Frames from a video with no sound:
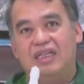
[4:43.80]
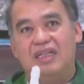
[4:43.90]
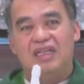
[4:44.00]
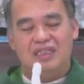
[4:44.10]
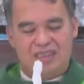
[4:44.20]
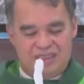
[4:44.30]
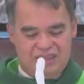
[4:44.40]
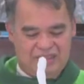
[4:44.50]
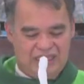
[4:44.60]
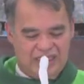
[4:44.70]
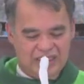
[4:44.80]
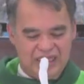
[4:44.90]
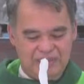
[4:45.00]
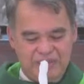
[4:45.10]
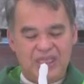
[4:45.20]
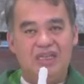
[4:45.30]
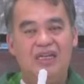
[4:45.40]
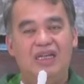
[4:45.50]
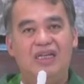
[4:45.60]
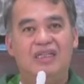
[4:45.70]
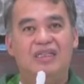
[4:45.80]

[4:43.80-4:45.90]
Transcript: this as an appeal